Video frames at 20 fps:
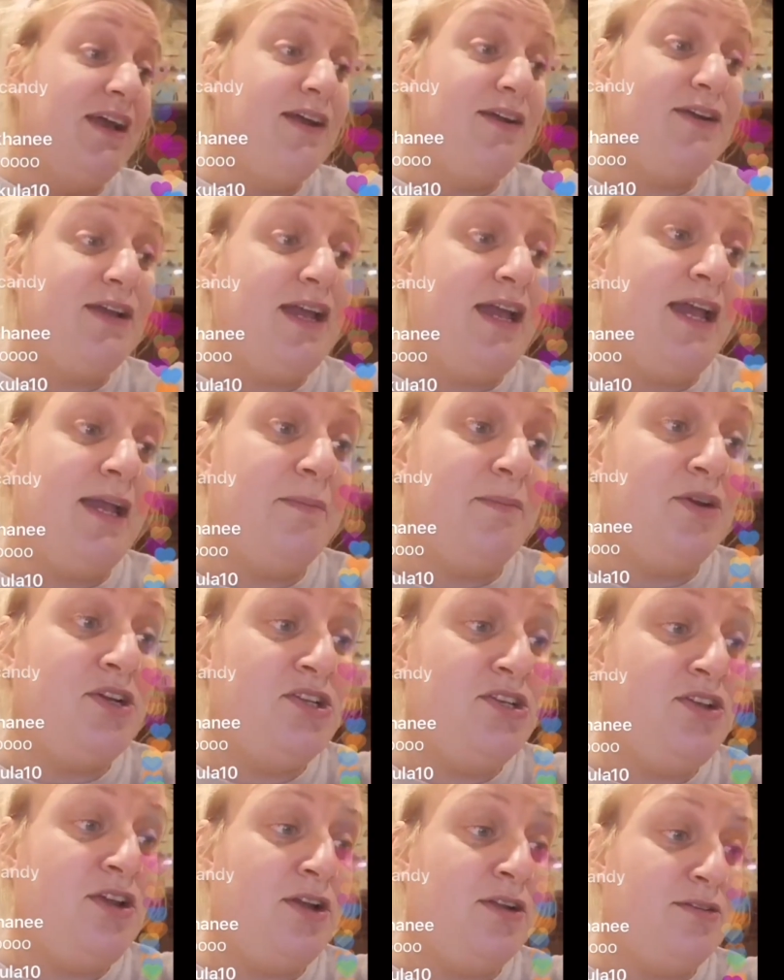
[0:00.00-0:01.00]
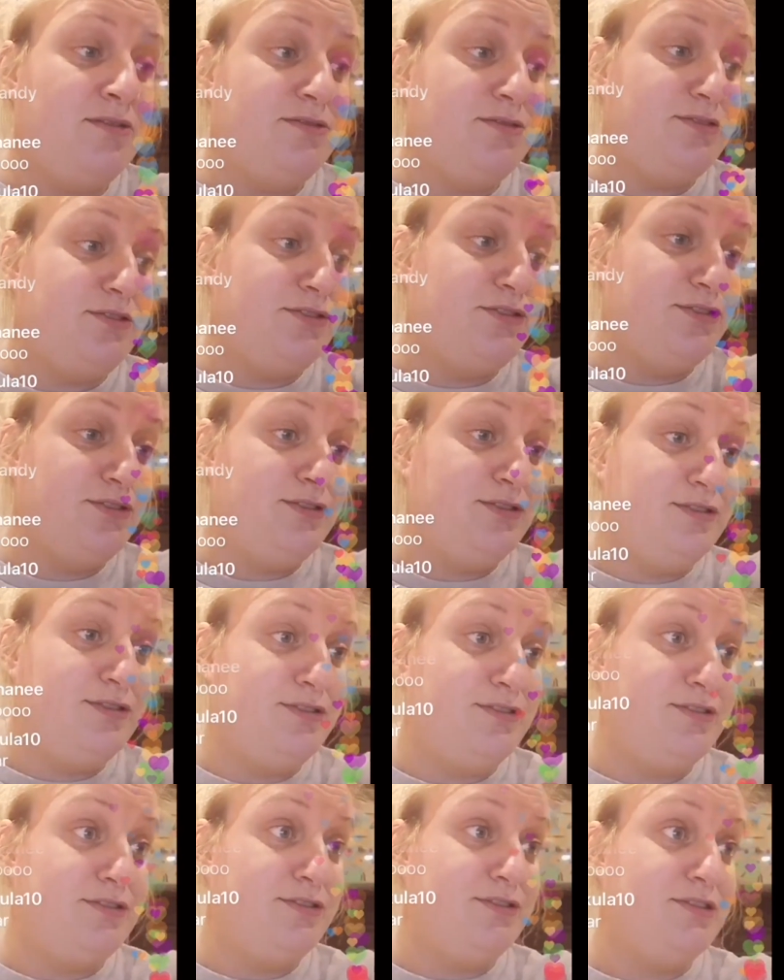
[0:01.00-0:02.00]
Okay, my
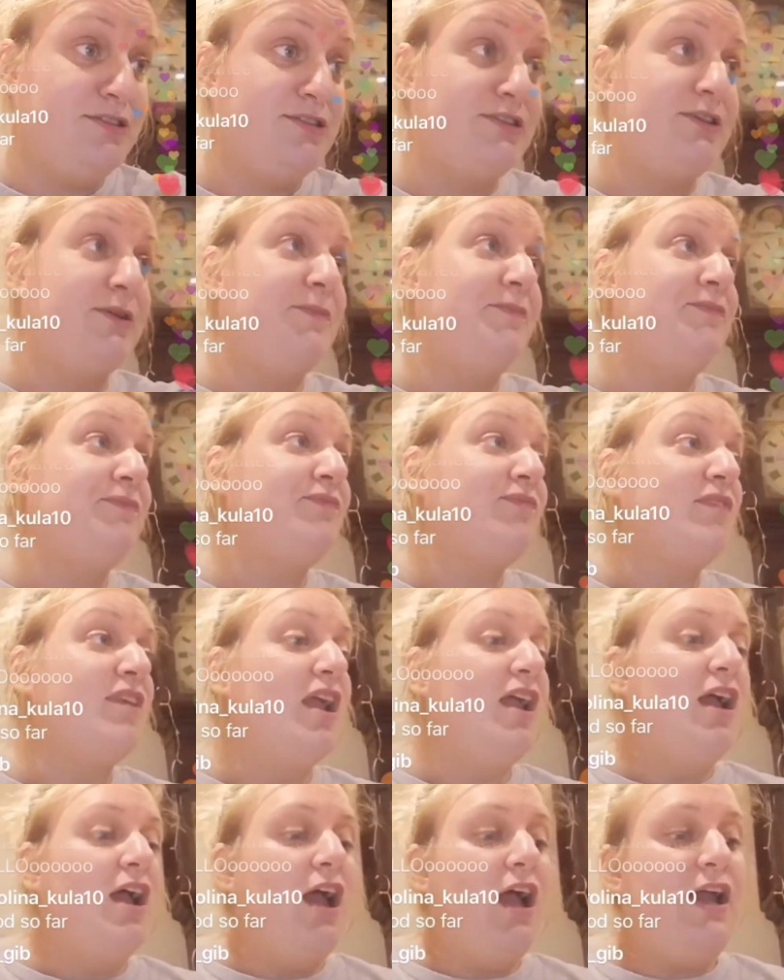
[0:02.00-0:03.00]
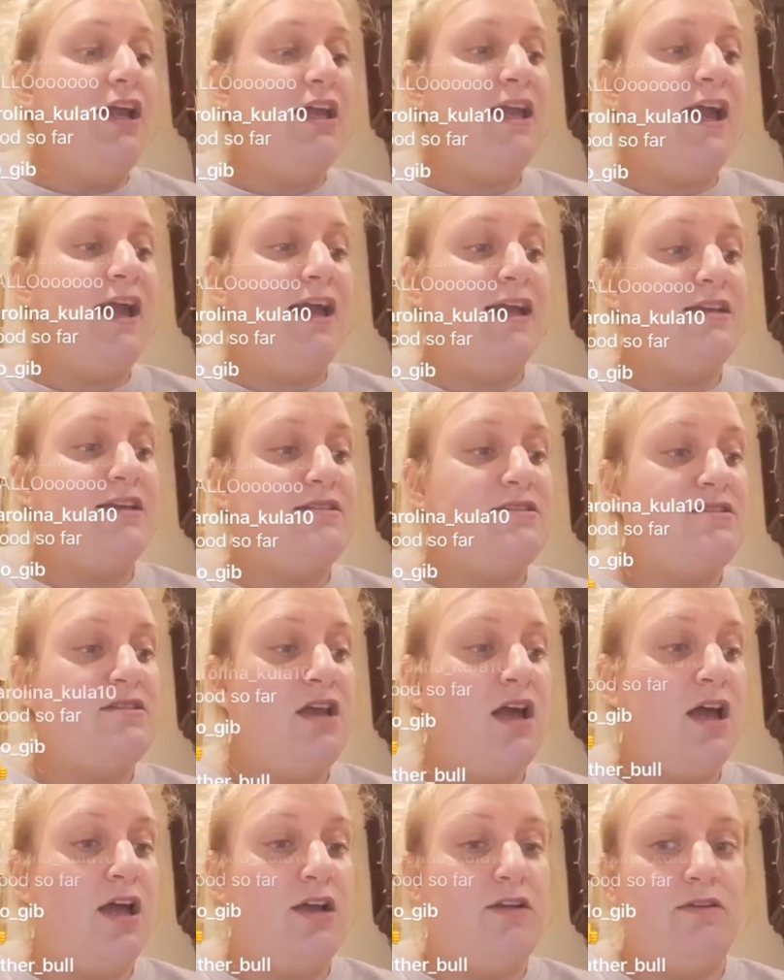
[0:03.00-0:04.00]
notes. Okay, so
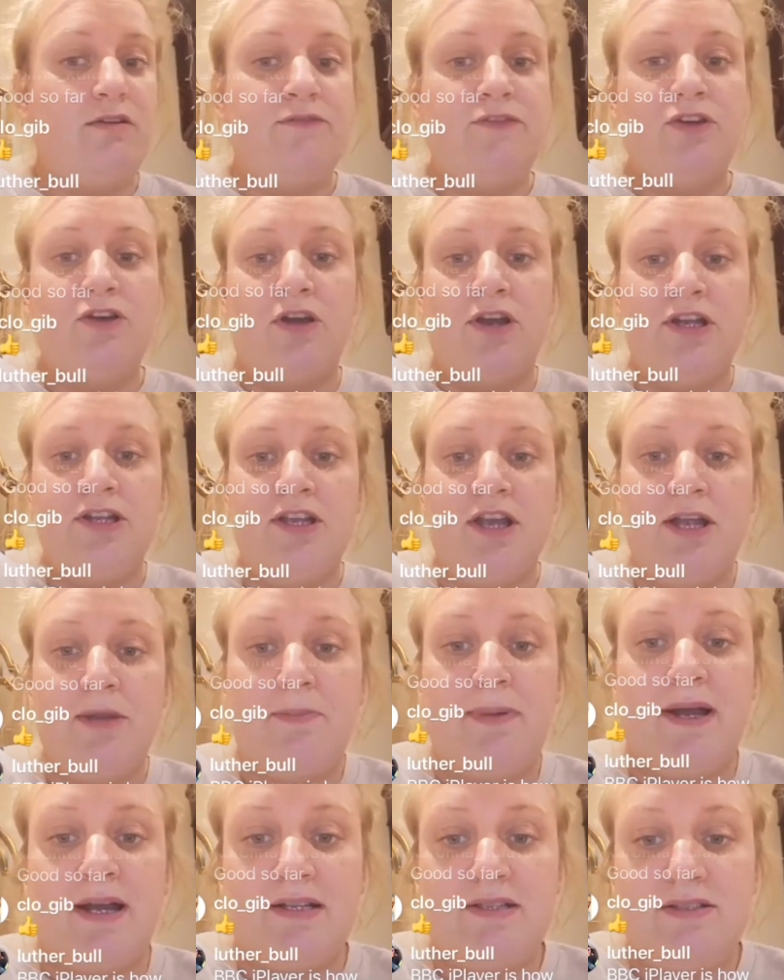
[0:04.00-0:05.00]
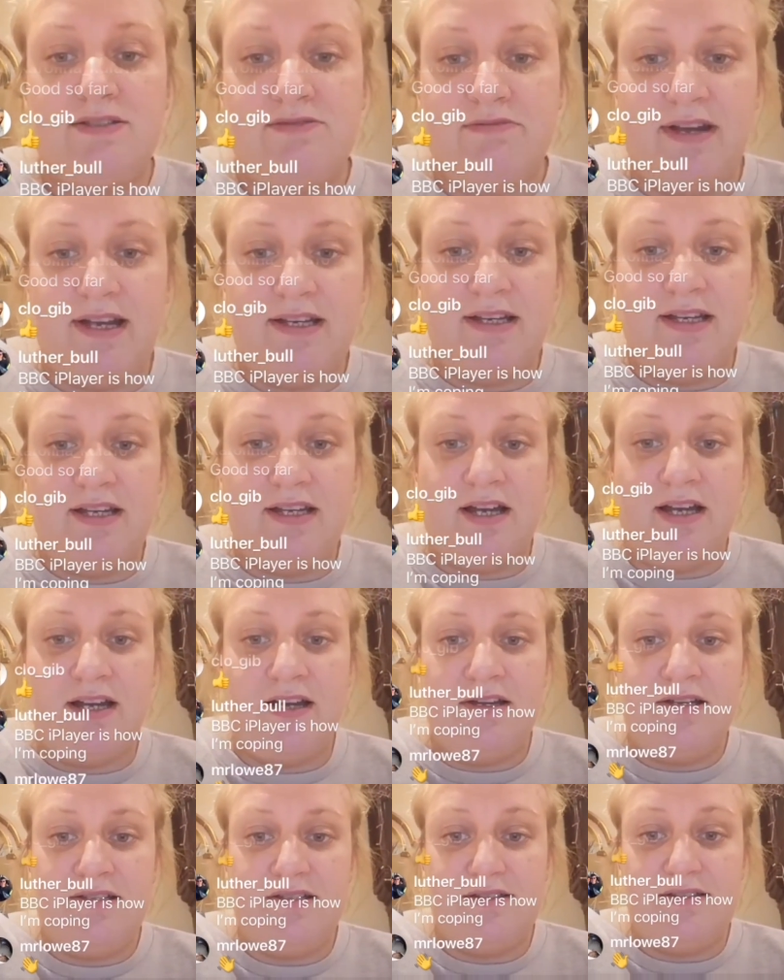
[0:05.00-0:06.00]
have you got your notepads ready,
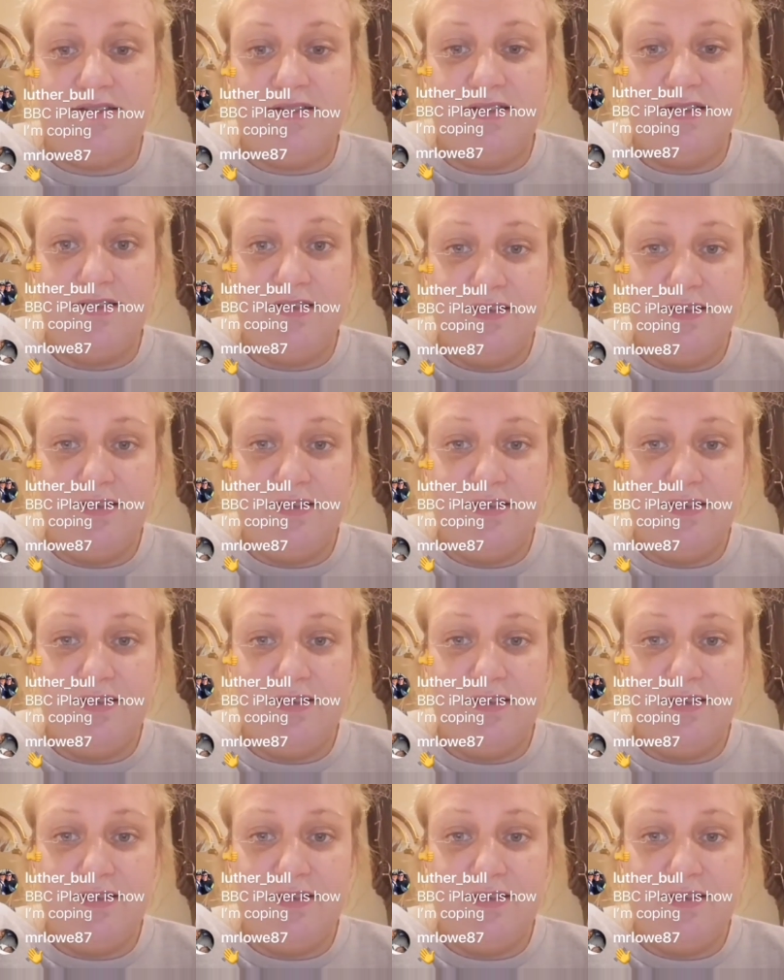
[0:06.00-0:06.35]
guys?